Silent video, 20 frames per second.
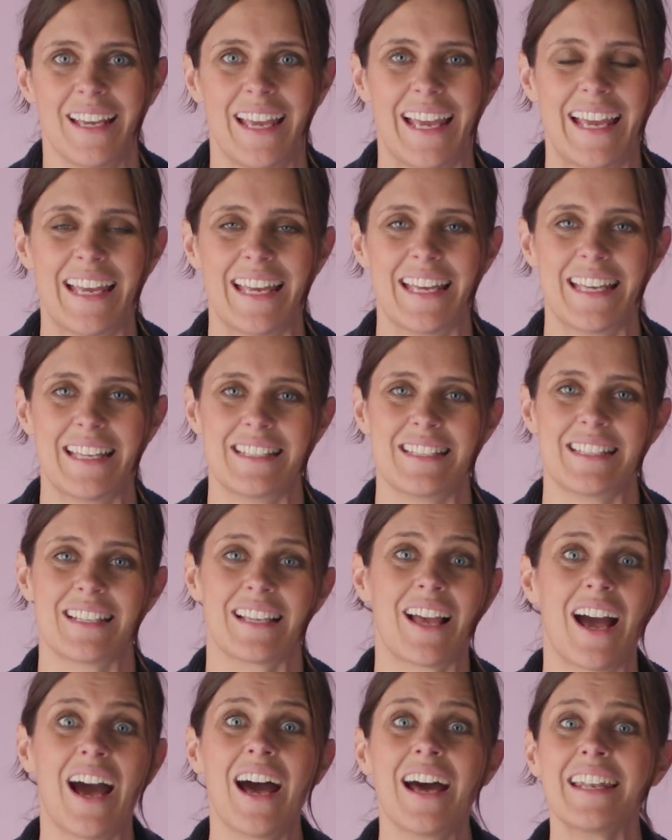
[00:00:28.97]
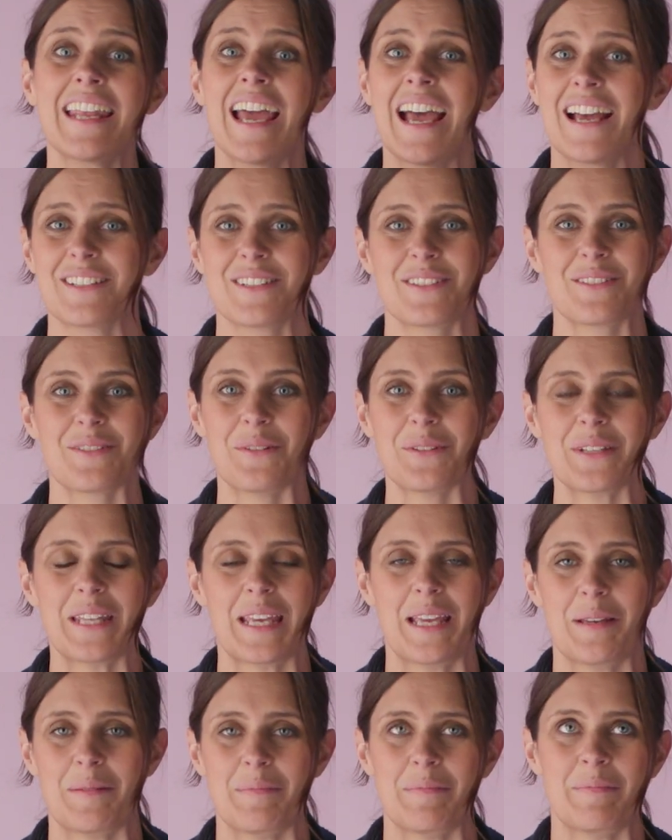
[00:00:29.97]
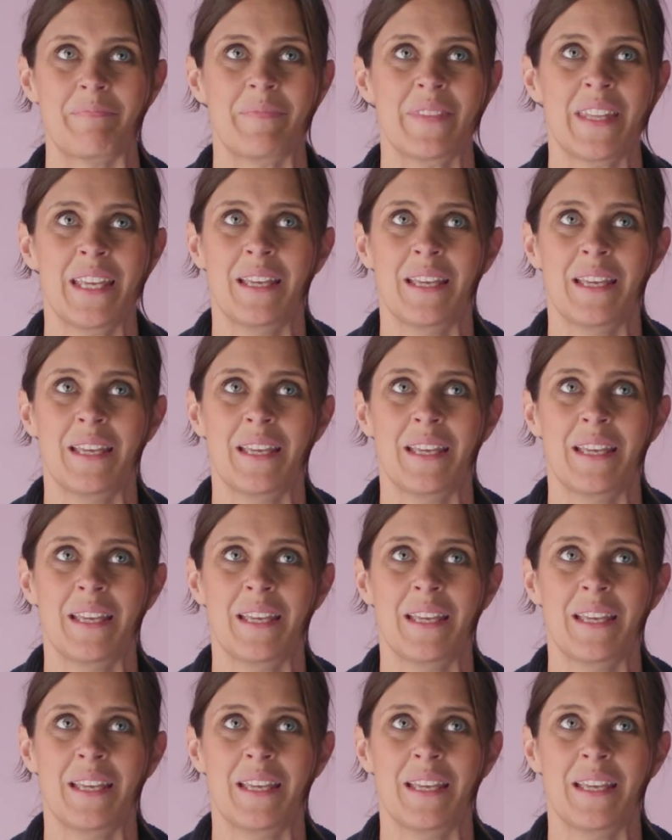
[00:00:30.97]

And God has told him,